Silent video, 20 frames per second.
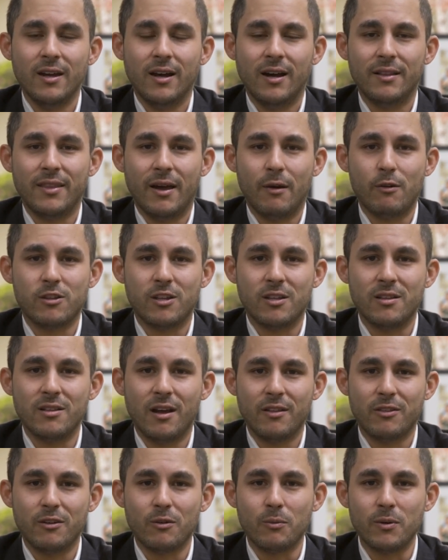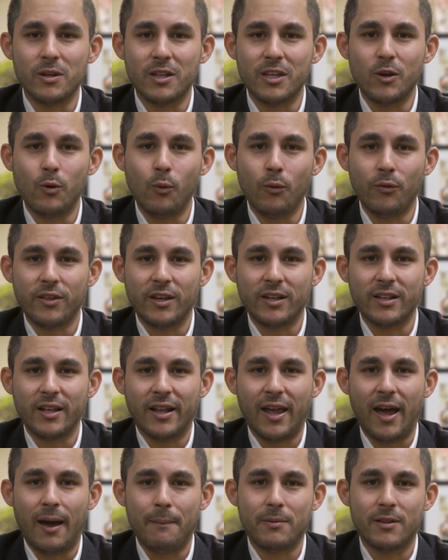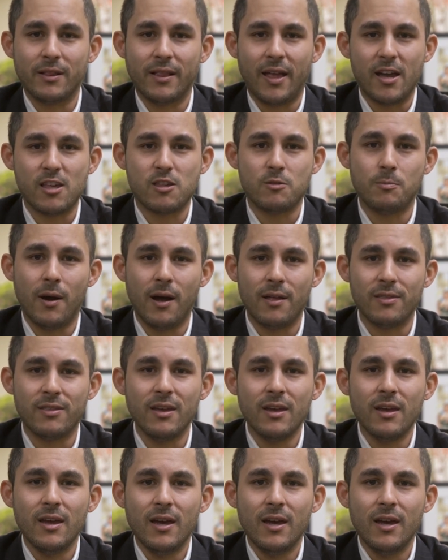That was another really cool thing that happened last month.